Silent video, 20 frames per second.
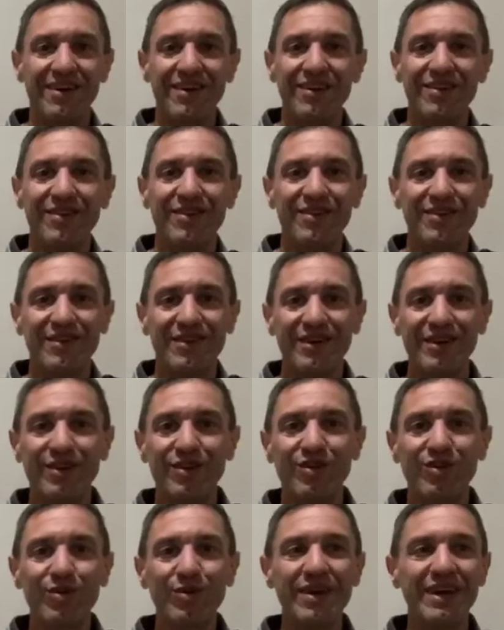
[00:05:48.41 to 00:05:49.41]
you're
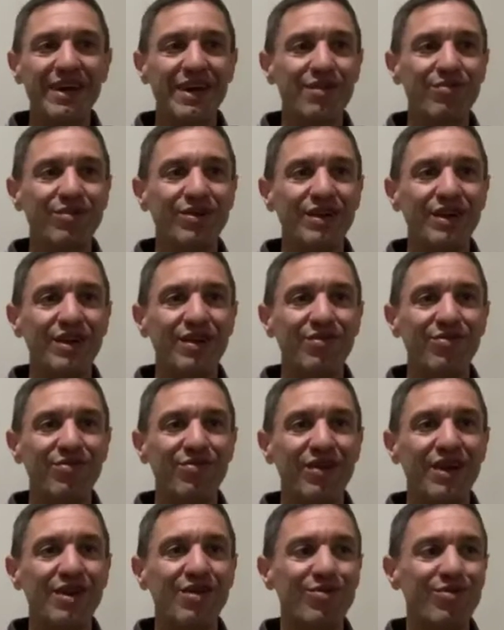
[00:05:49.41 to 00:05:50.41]
doing
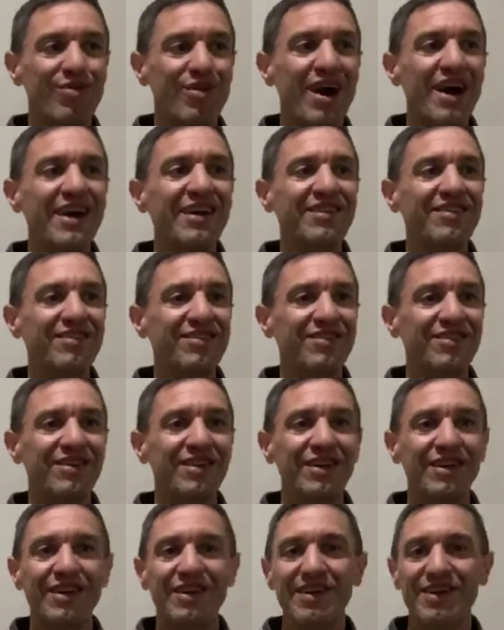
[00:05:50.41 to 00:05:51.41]
everything right
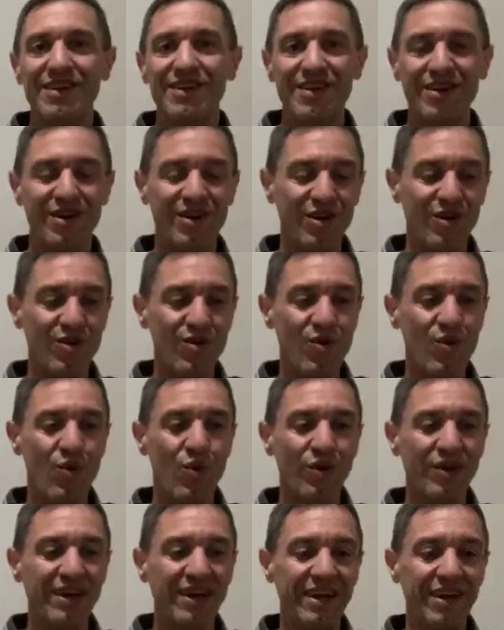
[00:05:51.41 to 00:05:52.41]

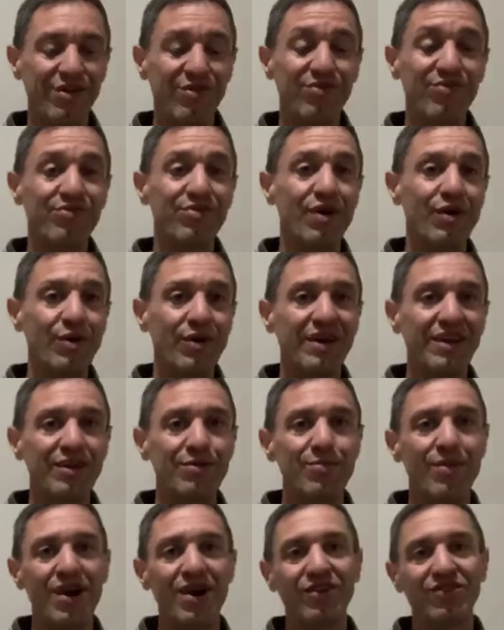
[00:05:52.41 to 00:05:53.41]
following the
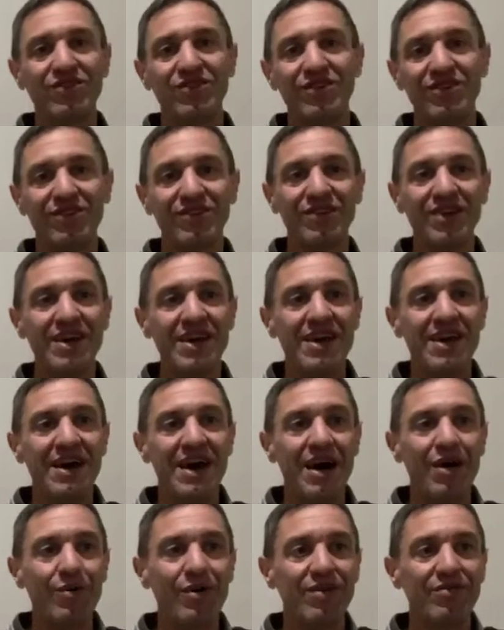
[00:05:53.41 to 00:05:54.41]
masses.
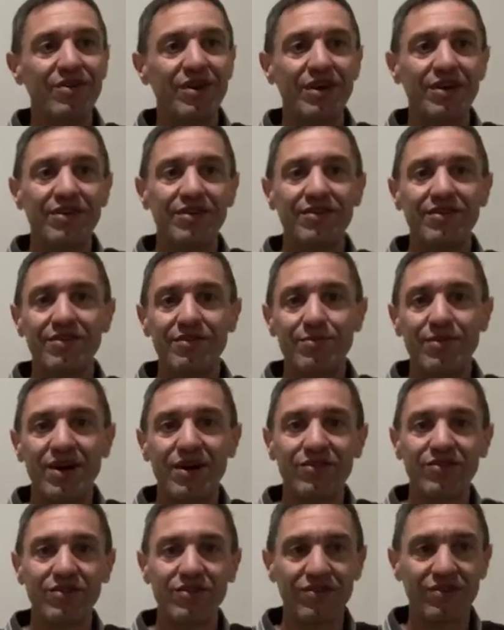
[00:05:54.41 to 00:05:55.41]
However, the
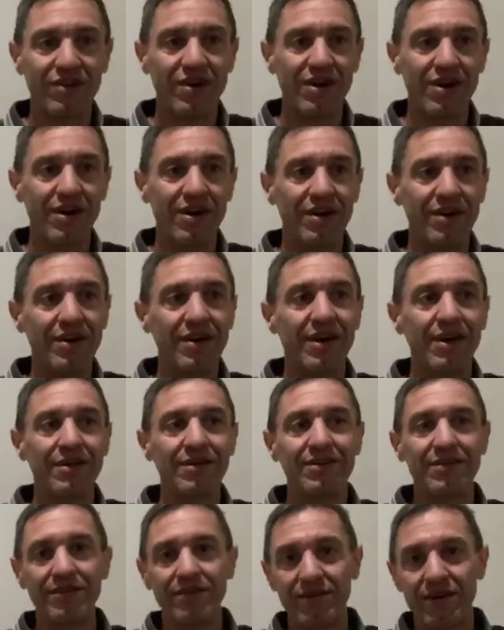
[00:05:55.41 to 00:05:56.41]
masses are
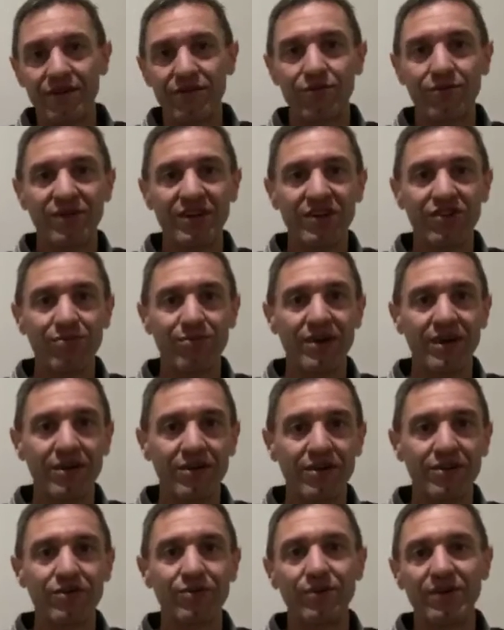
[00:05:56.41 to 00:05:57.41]
not rich, they are
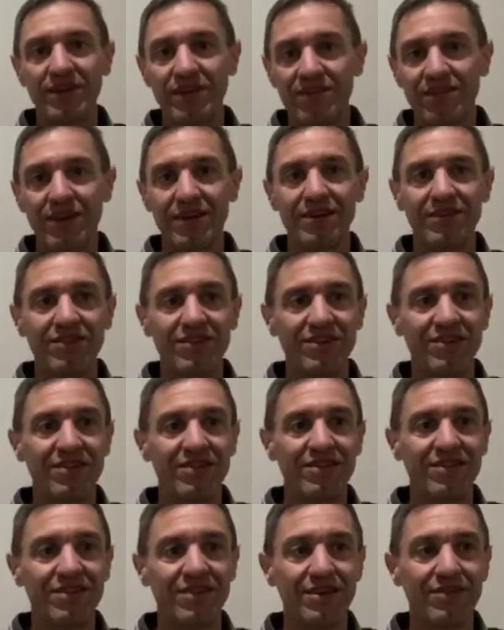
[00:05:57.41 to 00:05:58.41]
not doing intelligent
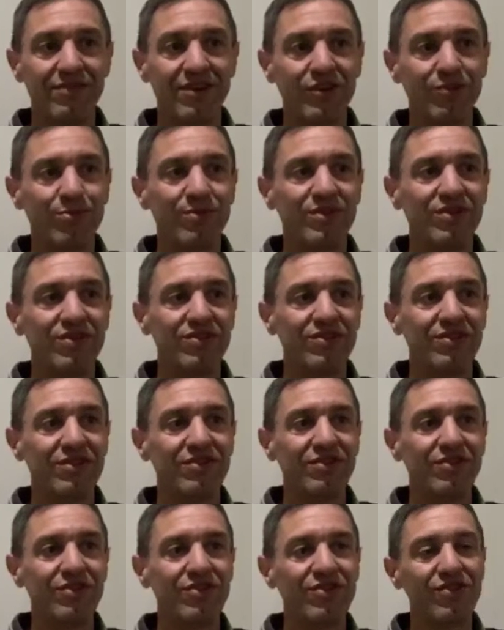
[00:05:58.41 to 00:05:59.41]
investment
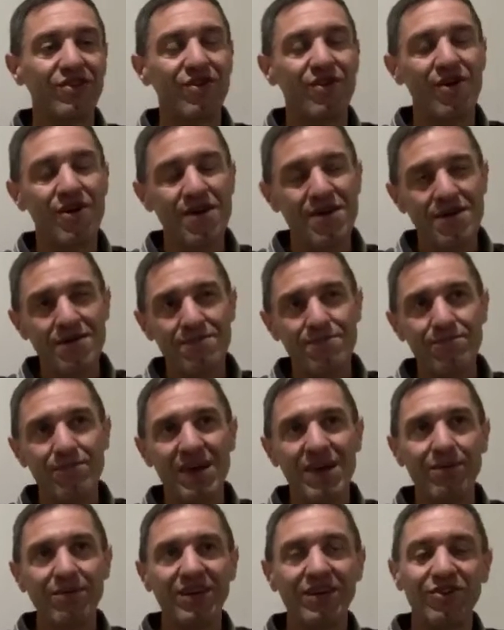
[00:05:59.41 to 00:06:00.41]
decisions, so
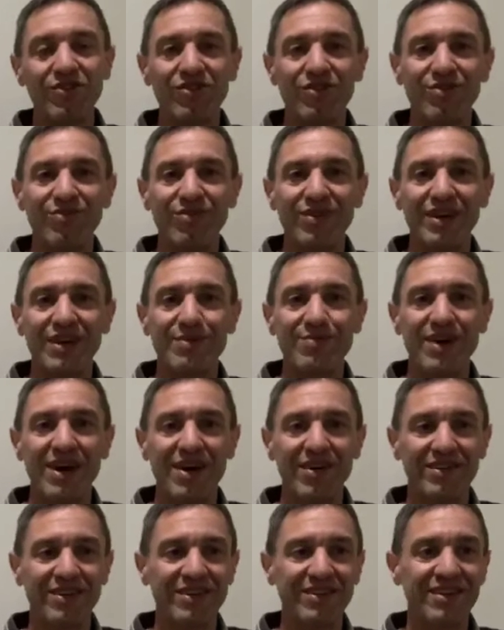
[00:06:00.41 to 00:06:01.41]
maybe you should think about
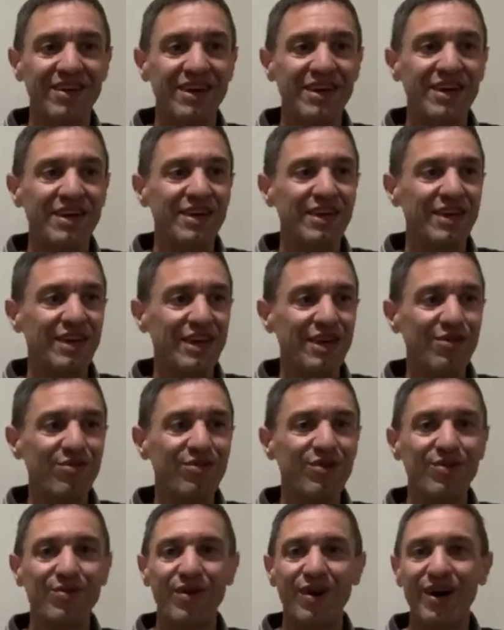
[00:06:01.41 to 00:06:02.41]
it if
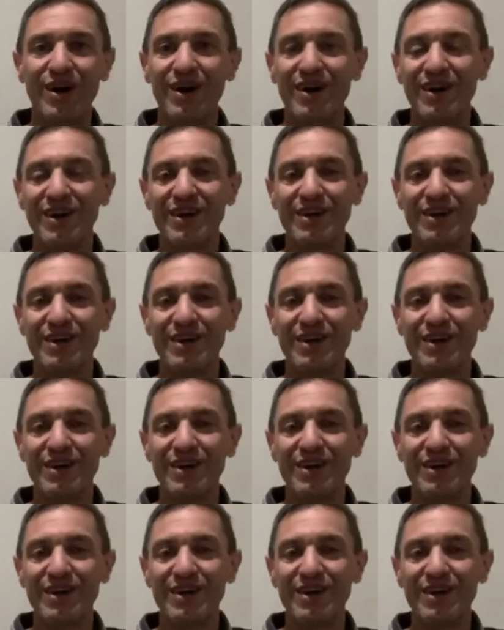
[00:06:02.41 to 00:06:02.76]
you are